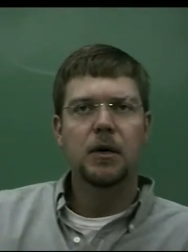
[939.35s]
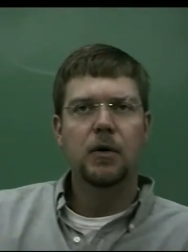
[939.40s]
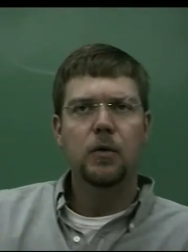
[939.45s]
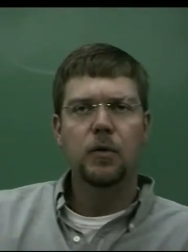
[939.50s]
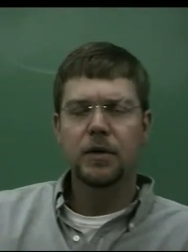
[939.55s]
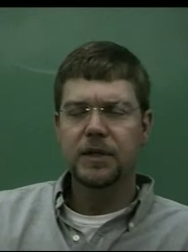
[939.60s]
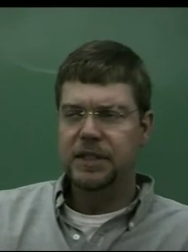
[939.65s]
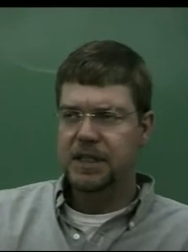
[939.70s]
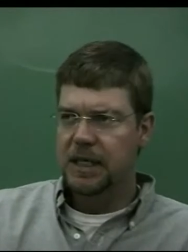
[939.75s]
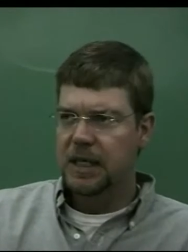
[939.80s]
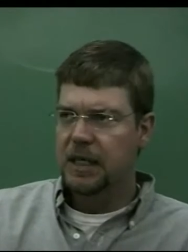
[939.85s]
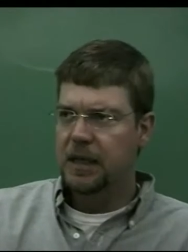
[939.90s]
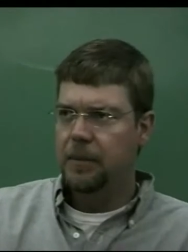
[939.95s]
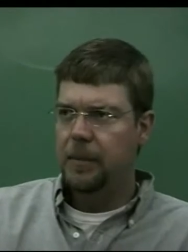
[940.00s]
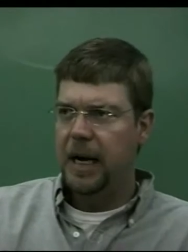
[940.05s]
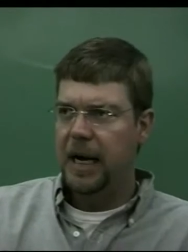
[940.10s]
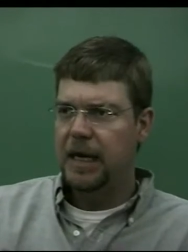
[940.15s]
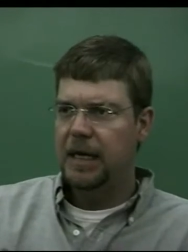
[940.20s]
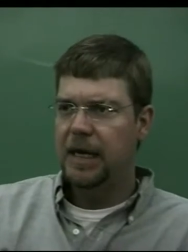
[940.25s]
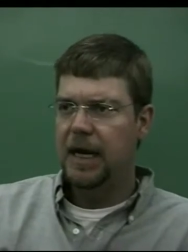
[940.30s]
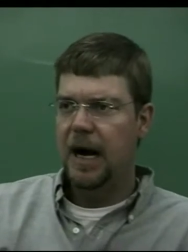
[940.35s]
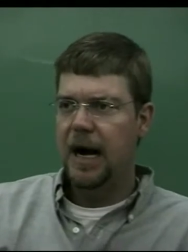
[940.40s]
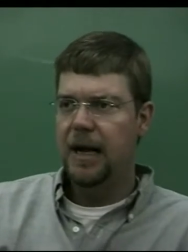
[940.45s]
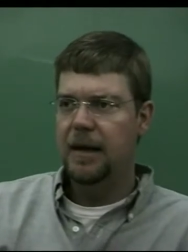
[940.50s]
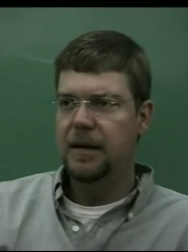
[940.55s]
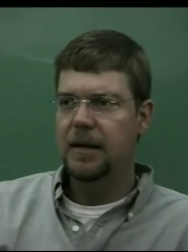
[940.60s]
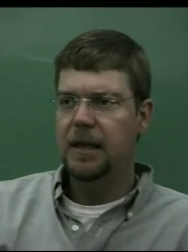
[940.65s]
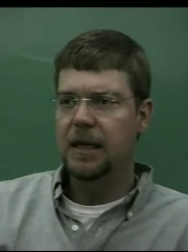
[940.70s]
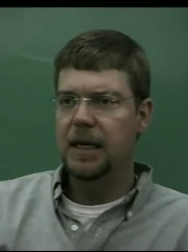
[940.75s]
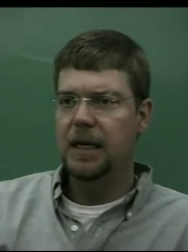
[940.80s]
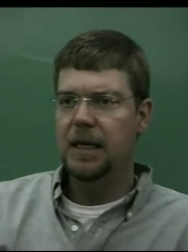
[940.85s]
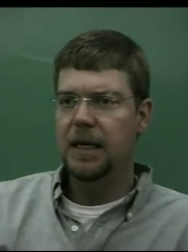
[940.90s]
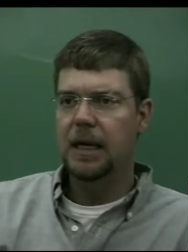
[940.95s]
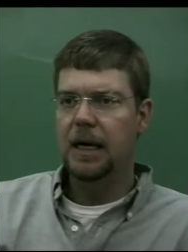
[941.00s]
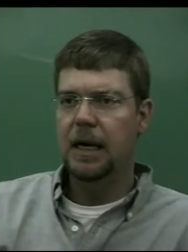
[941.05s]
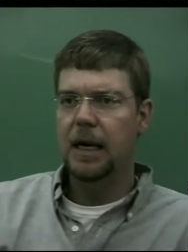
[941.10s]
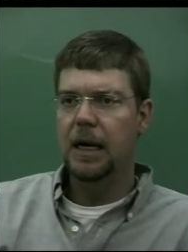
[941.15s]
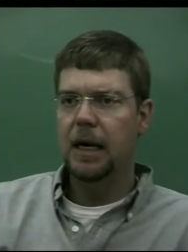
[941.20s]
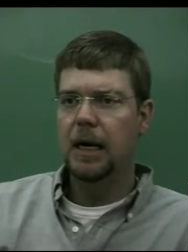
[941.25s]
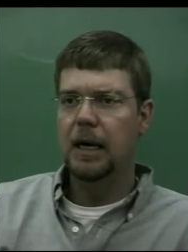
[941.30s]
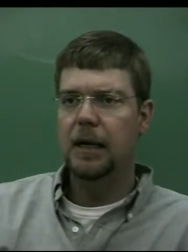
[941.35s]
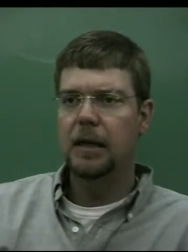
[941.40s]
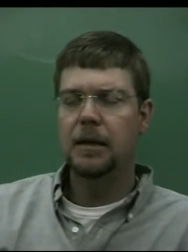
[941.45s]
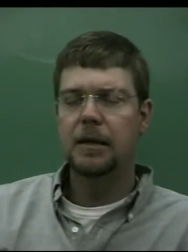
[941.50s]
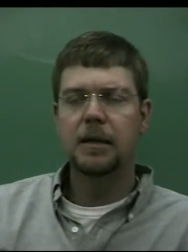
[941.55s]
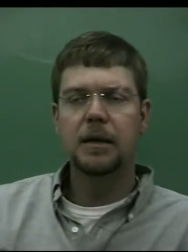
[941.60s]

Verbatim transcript: Well, Tim had gotten the, uh,